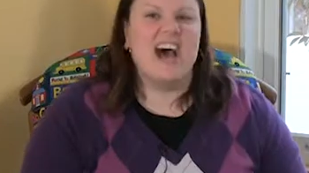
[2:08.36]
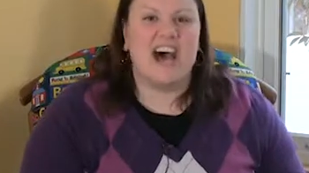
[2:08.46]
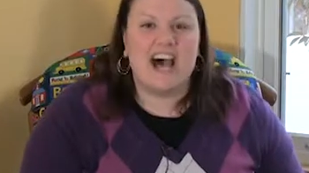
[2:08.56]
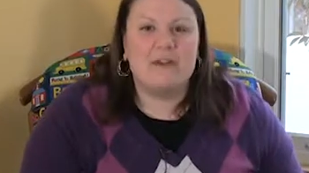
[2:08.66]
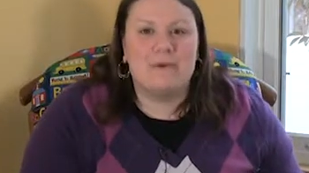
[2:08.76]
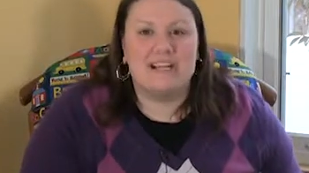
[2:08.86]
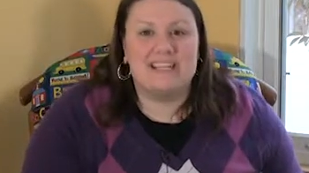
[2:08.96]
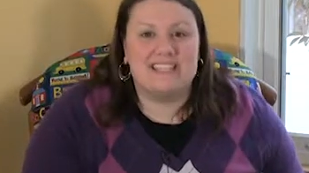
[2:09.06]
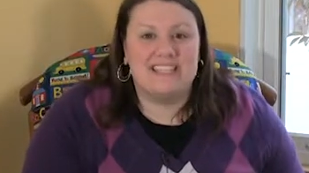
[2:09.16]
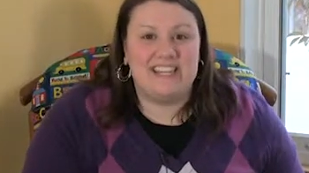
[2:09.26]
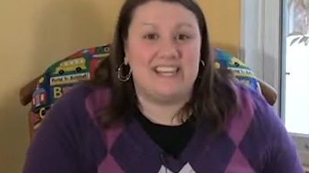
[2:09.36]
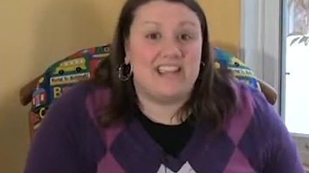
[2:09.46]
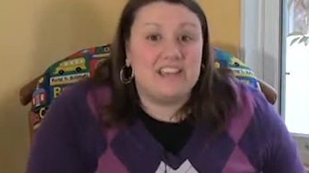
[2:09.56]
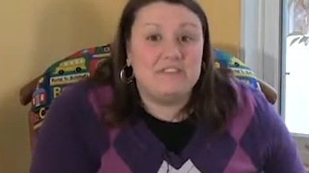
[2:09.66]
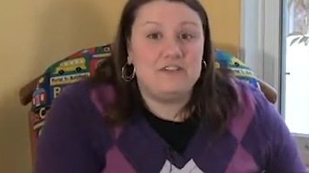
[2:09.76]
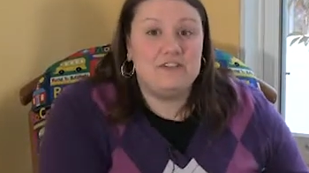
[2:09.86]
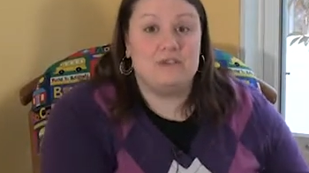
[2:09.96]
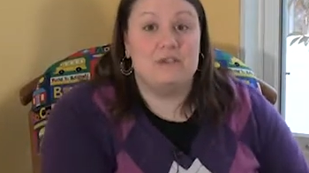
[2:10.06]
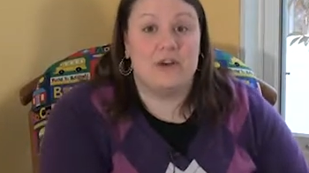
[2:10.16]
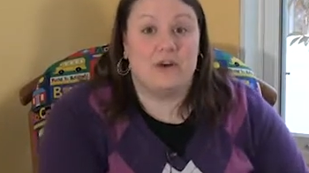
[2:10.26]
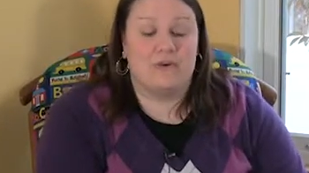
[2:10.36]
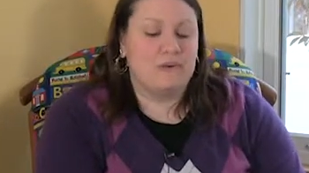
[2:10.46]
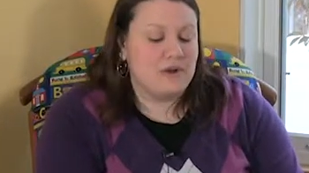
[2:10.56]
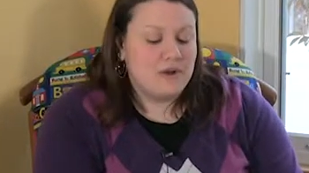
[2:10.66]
I want to see if you know